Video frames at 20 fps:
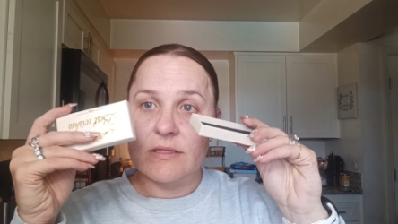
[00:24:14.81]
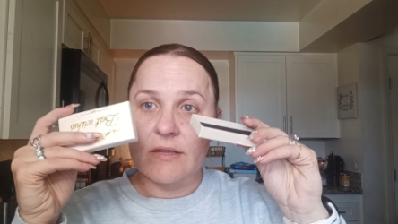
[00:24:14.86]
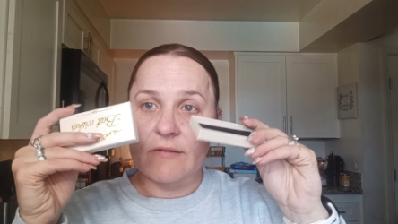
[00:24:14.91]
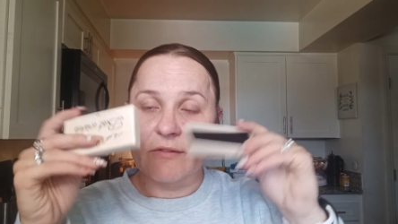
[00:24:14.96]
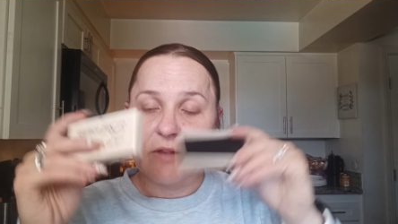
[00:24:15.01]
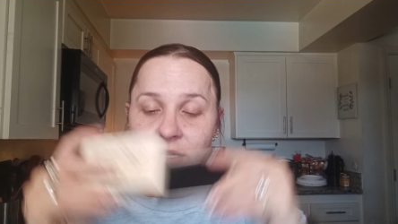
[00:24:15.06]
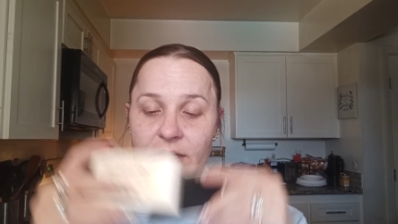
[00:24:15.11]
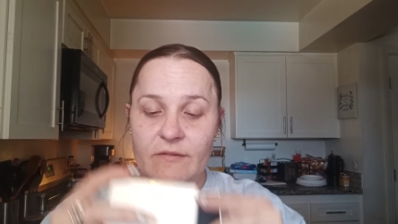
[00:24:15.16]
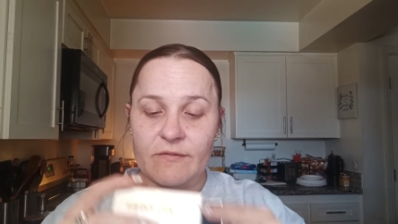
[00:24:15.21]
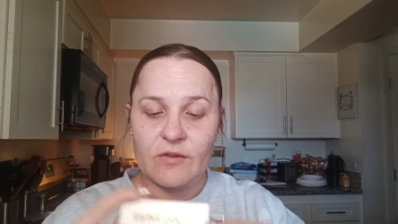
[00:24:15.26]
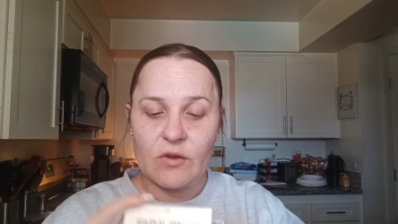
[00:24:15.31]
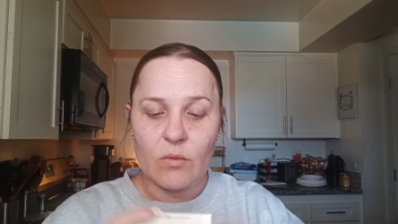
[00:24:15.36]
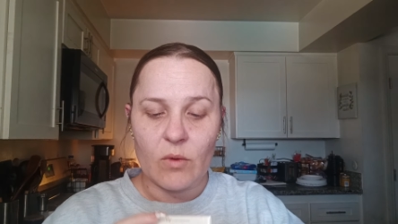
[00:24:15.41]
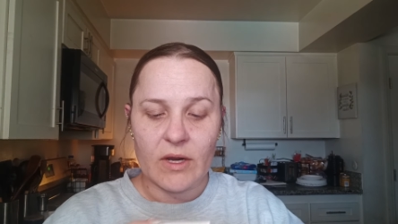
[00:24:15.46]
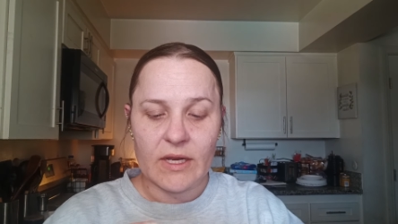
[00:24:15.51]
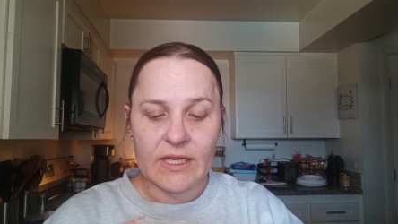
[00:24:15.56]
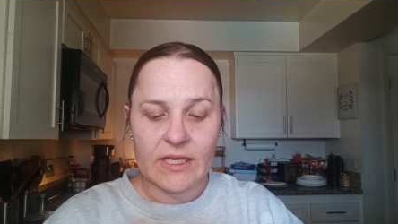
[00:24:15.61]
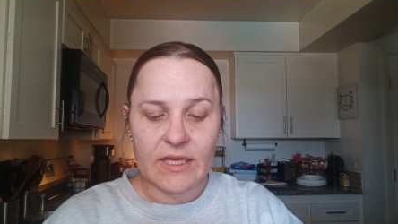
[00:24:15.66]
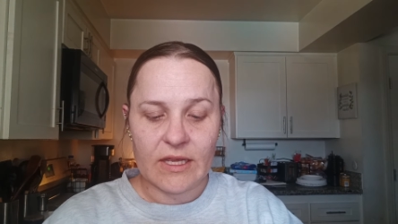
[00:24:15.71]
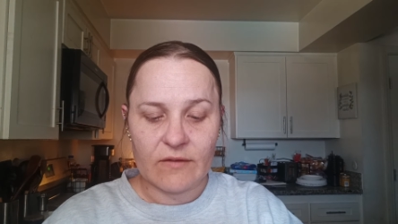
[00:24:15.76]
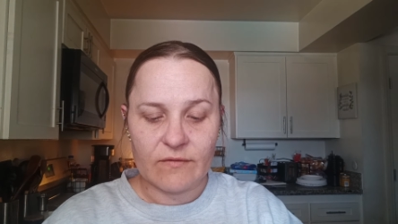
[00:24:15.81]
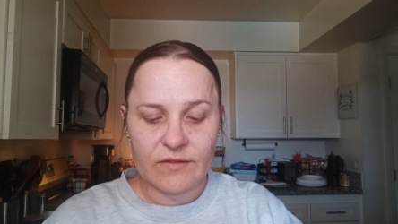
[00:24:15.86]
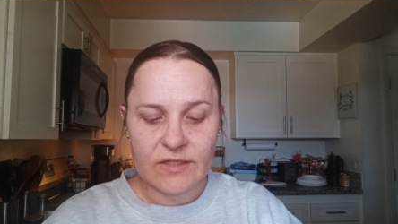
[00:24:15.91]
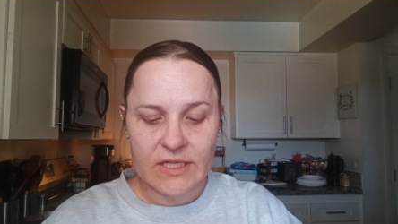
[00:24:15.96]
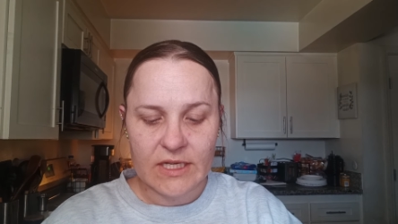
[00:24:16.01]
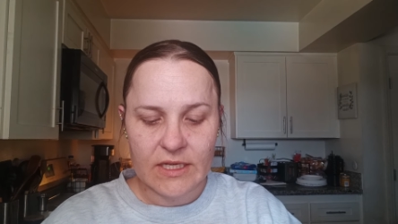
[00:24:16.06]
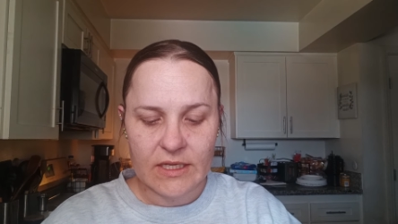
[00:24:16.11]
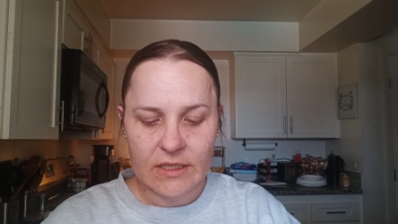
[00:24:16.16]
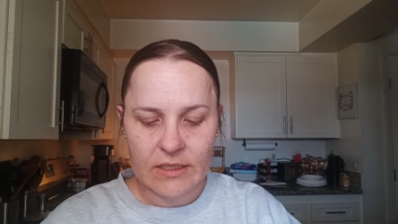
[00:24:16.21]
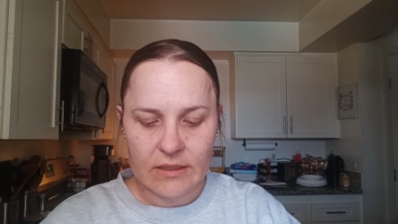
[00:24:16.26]
If like if you want to gift
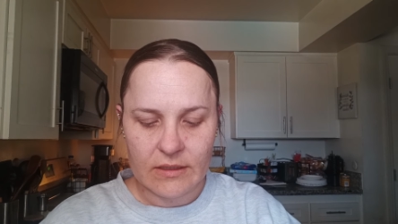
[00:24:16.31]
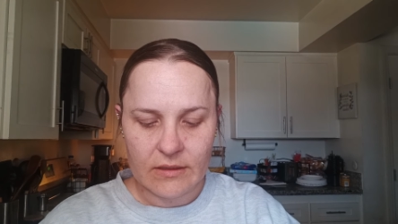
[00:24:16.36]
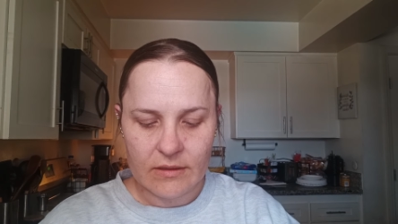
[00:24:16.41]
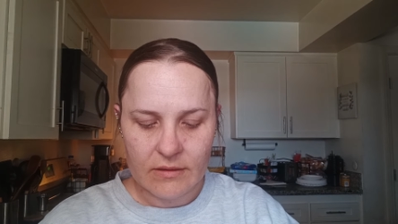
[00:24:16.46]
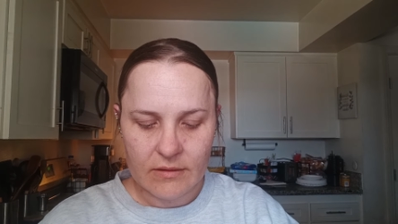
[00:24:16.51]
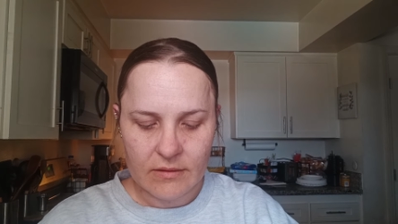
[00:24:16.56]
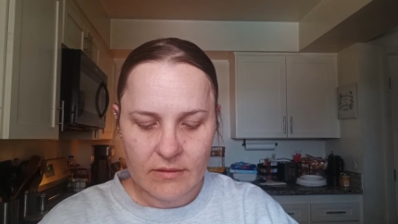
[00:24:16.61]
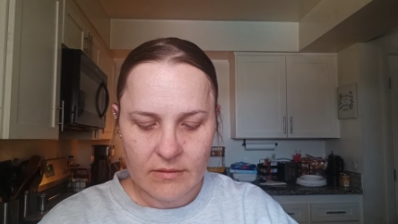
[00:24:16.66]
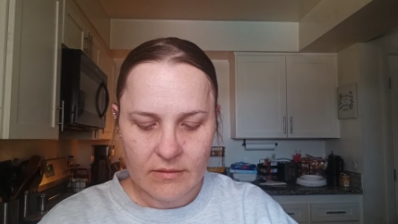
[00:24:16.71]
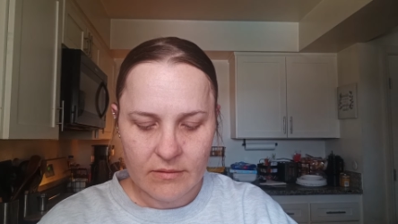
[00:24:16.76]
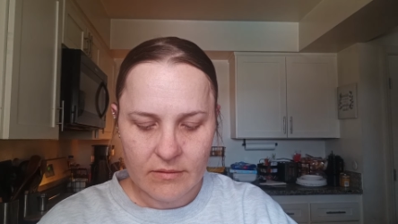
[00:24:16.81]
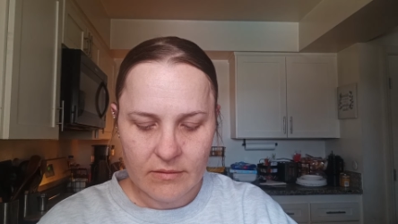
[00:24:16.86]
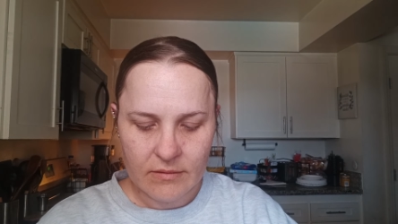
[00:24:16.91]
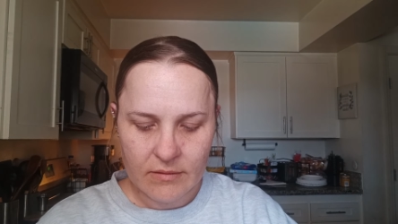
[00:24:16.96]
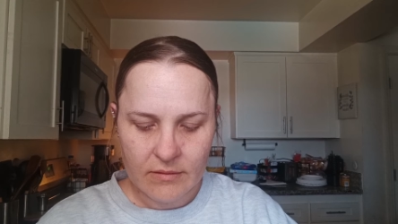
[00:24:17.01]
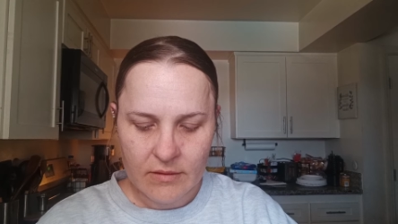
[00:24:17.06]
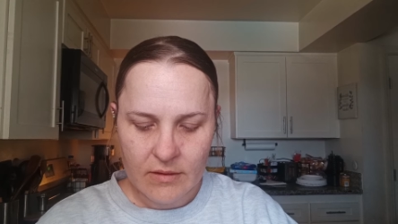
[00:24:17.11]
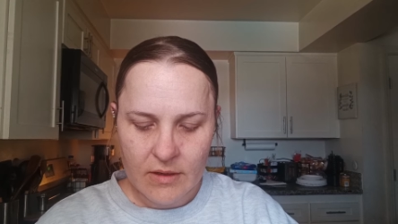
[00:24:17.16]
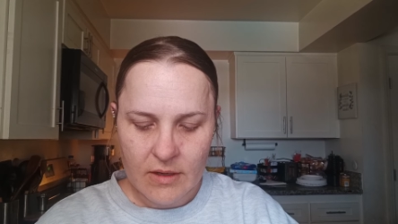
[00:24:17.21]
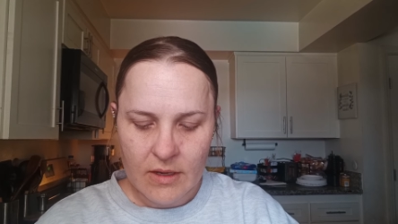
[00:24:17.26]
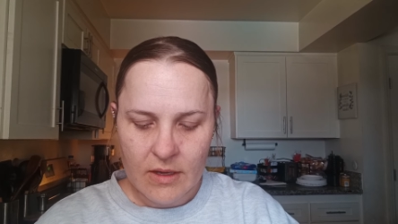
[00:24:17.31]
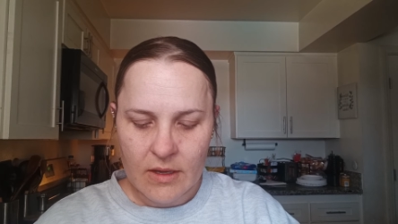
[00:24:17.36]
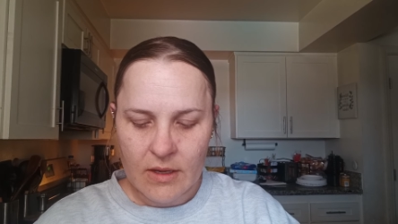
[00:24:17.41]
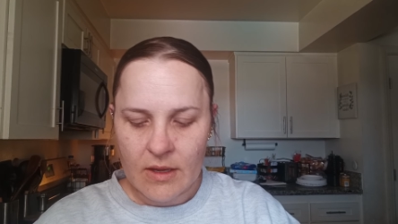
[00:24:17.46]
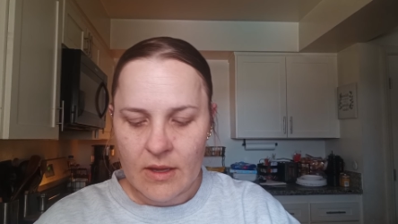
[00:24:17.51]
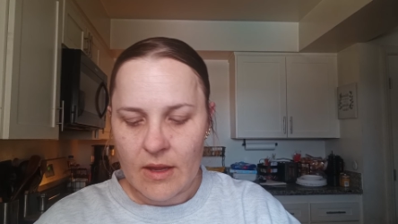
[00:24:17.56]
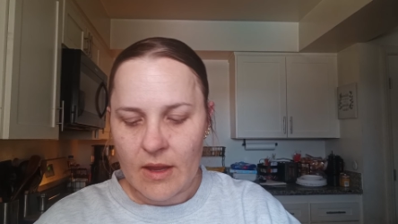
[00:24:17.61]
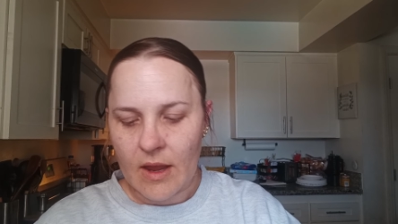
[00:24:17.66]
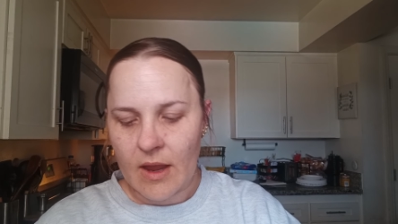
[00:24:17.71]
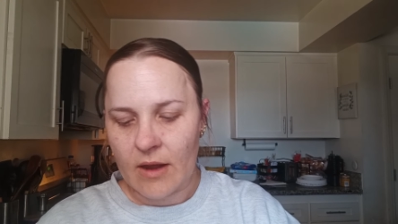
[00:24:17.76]
it.
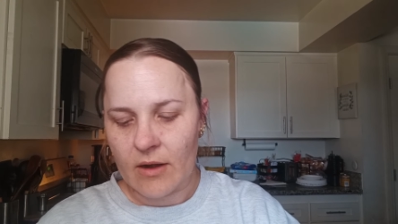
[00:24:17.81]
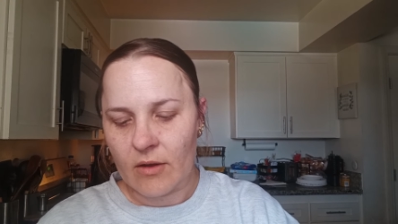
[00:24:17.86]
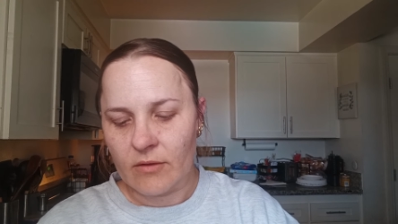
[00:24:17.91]
And